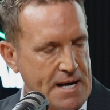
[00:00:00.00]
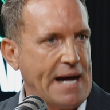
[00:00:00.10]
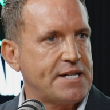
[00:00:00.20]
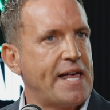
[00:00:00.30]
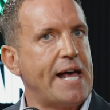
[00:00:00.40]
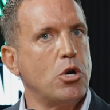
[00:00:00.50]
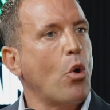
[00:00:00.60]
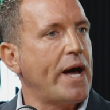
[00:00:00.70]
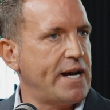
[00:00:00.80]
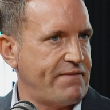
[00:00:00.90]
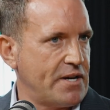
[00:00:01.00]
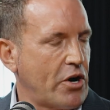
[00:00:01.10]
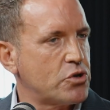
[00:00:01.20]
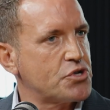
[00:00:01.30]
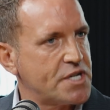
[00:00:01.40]
as their lawyer, if you
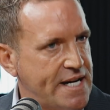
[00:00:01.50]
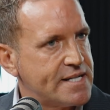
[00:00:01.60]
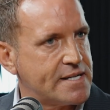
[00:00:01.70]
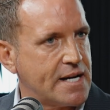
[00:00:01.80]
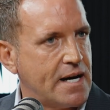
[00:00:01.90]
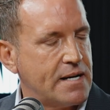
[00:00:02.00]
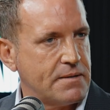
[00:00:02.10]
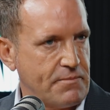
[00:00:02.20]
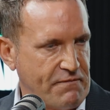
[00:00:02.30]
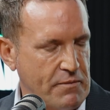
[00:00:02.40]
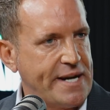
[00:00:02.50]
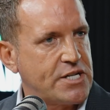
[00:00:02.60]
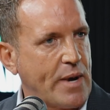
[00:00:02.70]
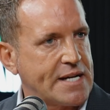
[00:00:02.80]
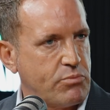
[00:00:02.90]
like, or solicitor, for me
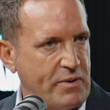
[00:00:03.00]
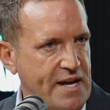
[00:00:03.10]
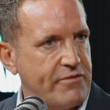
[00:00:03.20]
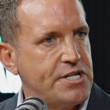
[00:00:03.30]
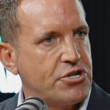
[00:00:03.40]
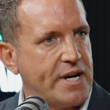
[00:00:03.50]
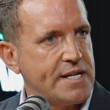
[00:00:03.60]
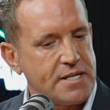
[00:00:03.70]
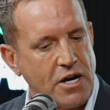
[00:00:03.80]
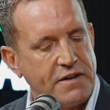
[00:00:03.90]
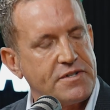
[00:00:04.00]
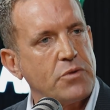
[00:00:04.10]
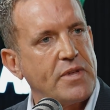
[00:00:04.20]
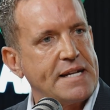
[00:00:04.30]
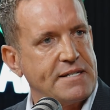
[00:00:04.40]
to act with their interest, I'd have
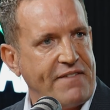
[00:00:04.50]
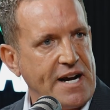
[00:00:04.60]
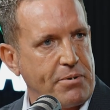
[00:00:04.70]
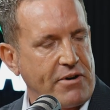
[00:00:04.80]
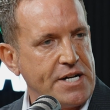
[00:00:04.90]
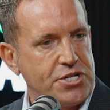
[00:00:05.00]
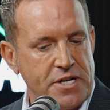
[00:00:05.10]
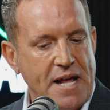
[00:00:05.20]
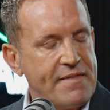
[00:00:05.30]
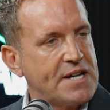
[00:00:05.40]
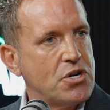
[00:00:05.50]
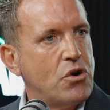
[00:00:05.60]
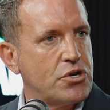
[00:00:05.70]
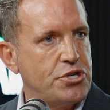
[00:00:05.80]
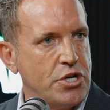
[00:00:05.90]
told that developer agent, that's not
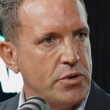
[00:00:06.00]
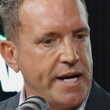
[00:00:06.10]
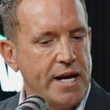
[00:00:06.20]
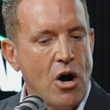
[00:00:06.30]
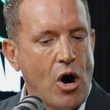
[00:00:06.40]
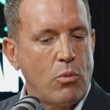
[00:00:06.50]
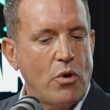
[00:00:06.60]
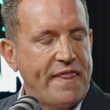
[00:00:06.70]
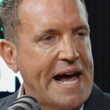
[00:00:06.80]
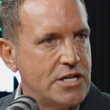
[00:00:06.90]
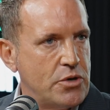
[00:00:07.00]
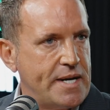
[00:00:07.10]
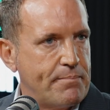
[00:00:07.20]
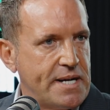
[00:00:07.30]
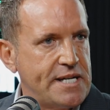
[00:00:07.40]
a good unit. I want that
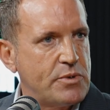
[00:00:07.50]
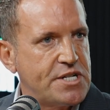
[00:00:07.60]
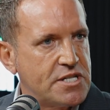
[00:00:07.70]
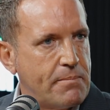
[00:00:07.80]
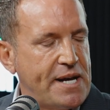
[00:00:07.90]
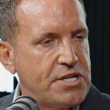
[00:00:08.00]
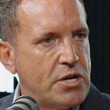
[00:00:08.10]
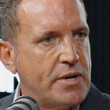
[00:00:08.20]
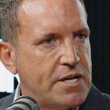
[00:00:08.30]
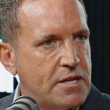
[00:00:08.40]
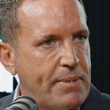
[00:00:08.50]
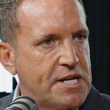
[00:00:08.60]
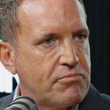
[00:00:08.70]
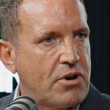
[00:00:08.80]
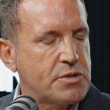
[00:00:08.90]
unit, please, which is the best unit at the
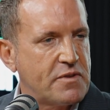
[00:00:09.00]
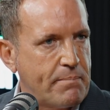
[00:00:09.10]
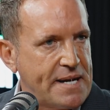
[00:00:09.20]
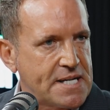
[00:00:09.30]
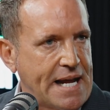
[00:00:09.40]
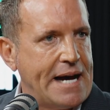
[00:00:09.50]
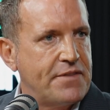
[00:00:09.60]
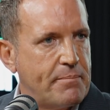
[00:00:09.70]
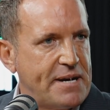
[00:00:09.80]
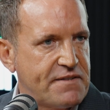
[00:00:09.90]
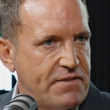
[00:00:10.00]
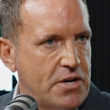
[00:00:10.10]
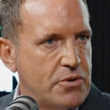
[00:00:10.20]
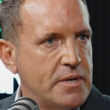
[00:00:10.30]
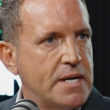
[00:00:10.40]
best price with the best layout and the best
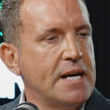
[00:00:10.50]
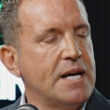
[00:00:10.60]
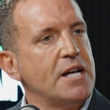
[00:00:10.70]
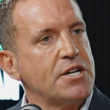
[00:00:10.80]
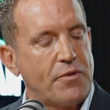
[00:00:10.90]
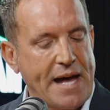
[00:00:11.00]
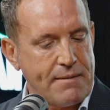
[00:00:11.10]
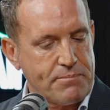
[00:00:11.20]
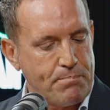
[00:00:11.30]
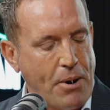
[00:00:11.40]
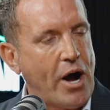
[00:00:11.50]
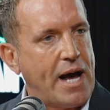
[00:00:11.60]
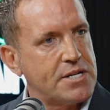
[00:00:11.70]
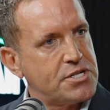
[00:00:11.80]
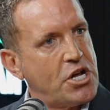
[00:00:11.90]
view. So that
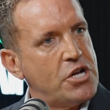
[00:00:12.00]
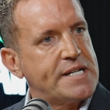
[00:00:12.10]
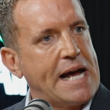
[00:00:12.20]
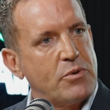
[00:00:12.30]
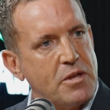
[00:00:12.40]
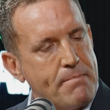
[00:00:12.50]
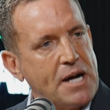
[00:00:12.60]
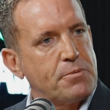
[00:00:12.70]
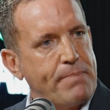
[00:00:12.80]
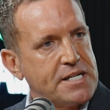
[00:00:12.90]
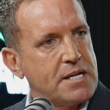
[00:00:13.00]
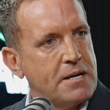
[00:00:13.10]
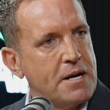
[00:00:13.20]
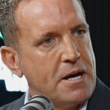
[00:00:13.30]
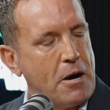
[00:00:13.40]
buyer has turned out with a much
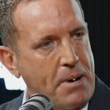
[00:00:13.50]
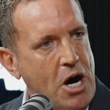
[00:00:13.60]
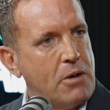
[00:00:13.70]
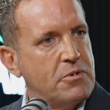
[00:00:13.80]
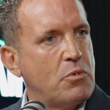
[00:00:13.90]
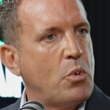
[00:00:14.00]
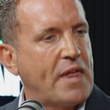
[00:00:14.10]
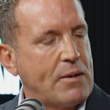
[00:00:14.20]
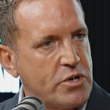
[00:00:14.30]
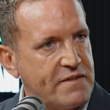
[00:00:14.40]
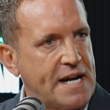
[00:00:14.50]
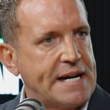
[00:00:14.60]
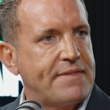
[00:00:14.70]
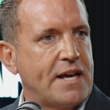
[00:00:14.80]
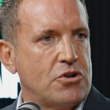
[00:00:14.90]
better apartment than what they would have done
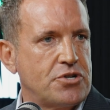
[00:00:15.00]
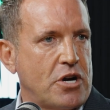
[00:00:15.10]
had they gone